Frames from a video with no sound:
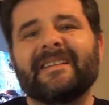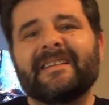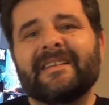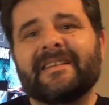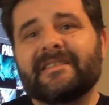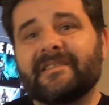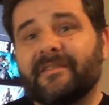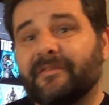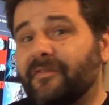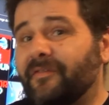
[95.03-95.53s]

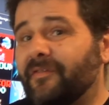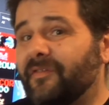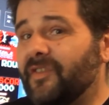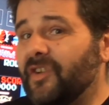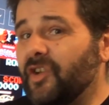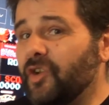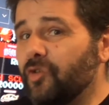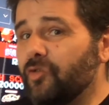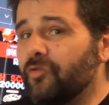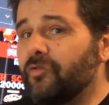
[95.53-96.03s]
There's a
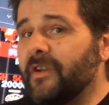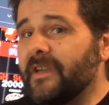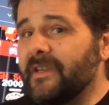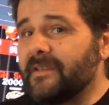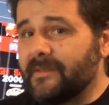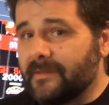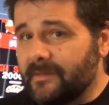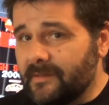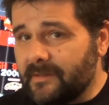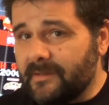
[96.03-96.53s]
few
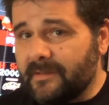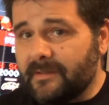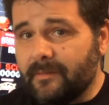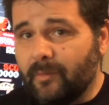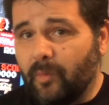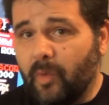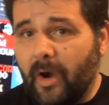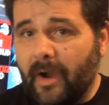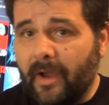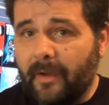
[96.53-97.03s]
reasons
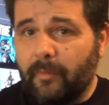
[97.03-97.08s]
why